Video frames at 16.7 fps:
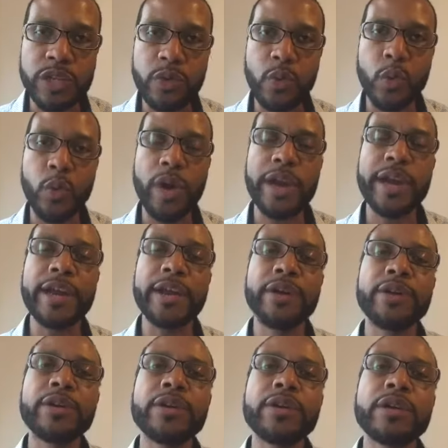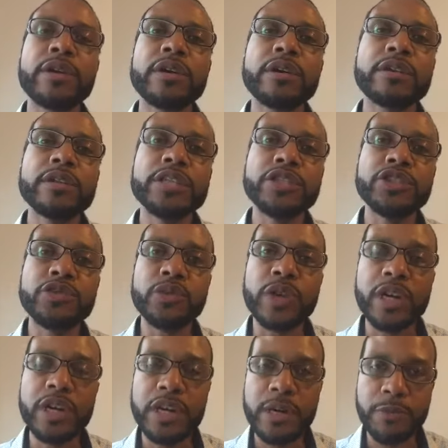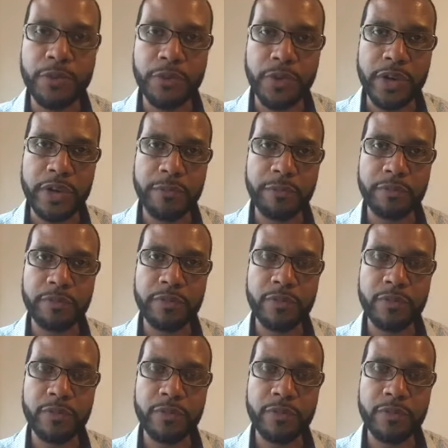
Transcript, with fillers: Where did you come from?